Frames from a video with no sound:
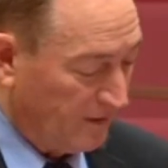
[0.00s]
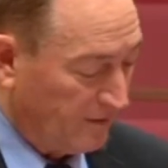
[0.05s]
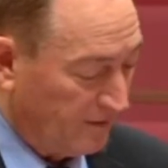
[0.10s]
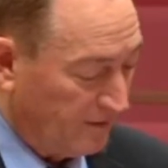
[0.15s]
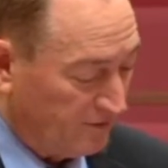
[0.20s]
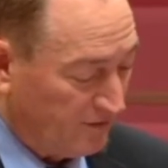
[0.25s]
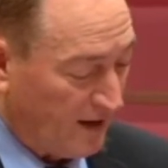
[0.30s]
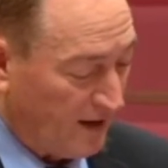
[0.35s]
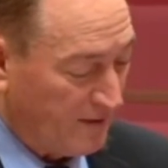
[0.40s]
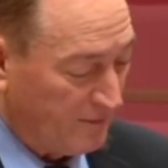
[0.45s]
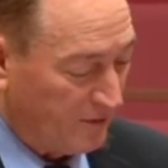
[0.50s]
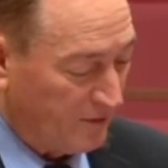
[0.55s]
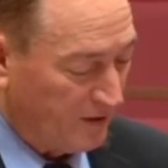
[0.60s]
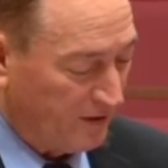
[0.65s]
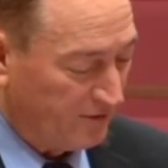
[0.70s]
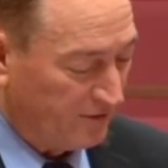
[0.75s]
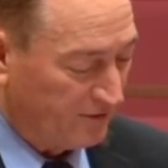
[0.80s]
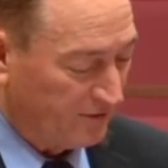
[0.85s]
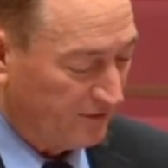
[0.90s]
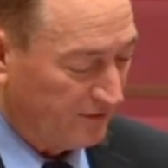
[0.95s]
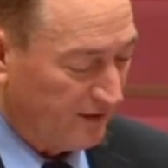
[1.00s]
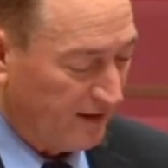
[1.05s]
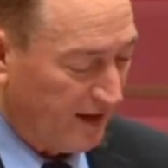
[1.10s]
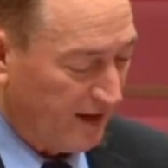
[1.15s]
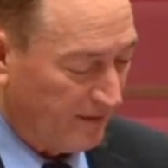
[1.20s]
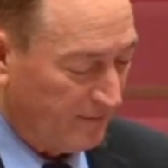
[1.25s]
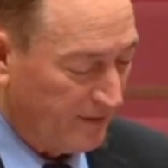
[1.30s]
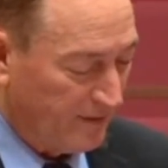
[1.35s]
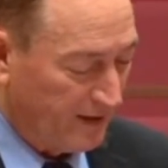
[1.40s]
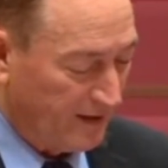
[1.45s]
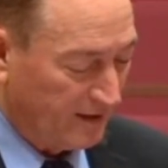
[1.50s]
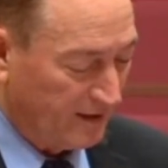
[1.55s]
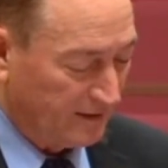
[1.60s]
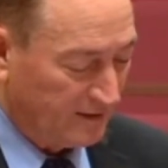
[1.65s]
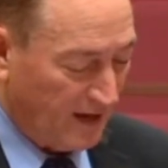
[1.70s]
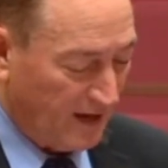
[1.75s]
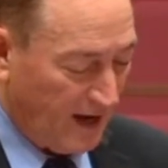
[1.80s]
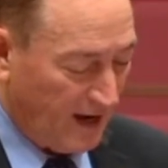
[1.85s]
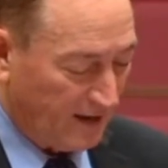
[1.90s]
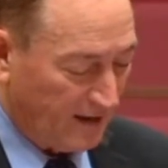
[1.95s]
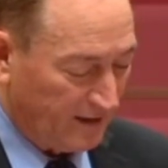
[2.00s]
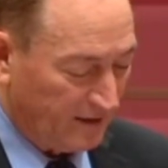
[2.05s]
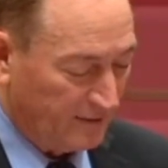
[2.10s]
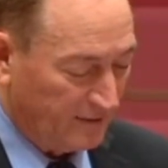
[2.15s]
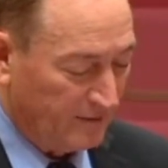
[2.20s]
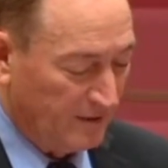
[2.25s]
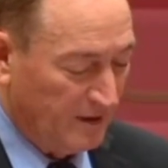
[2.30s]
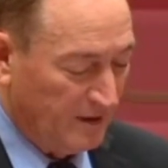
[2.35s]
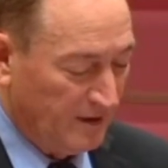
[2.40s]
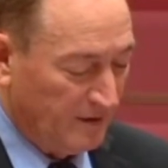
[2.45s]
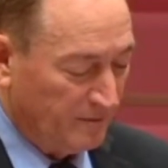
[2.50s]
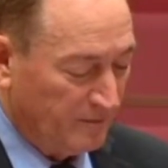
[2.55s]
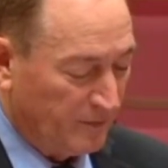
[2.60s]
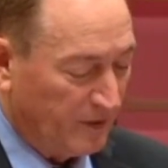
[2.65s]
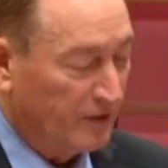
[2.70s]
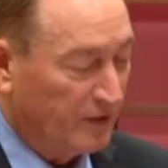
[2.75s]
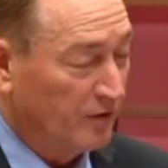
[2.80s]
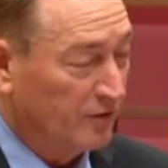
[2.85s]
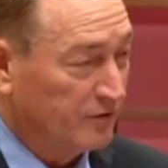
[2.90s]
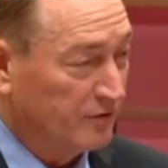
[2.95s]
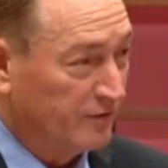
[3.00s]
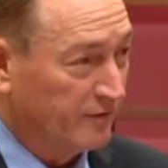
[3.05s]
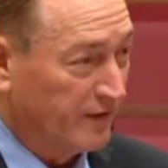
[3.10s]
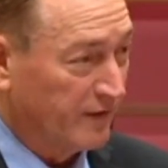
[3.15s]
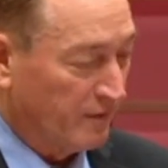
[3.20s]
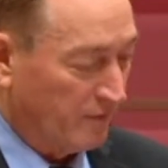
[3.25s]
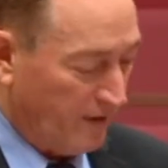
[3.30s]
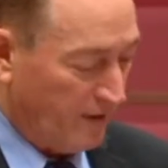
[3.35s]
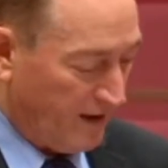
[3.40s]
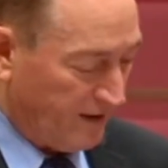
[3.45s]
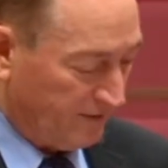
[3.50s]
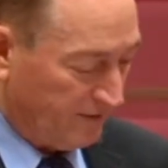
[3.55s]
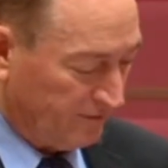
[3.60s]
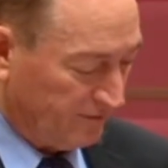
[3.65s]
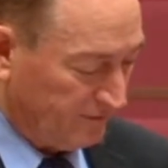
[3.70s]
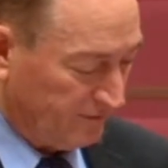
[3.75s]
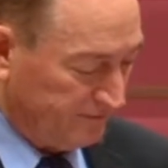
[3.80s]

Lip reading: The same reason they are being targeted: because of their race.